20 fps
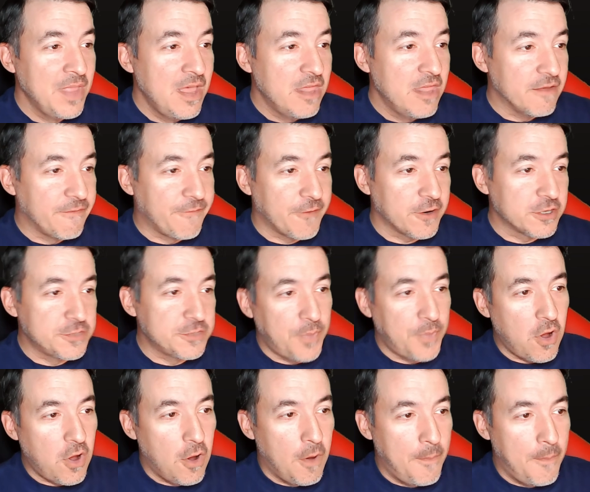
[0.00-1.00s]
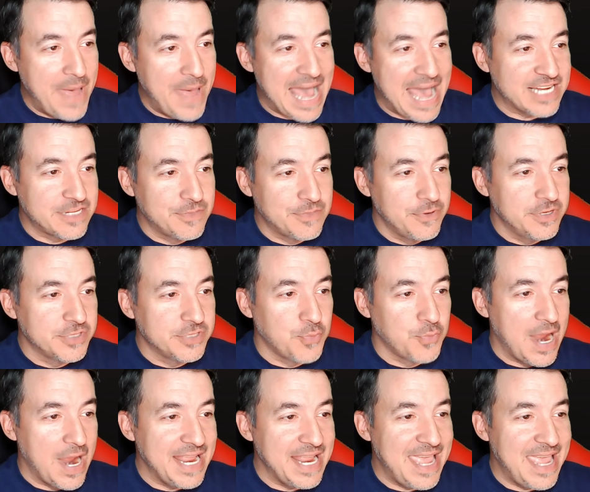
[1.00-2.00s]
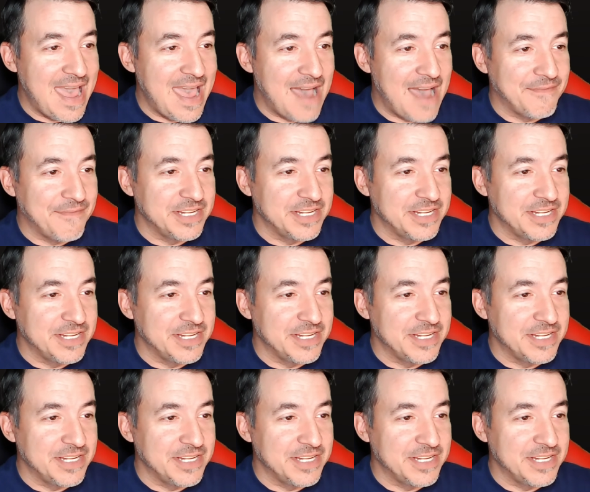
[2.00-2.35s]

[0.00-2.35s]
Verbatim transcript: The first ball passed through his right calf.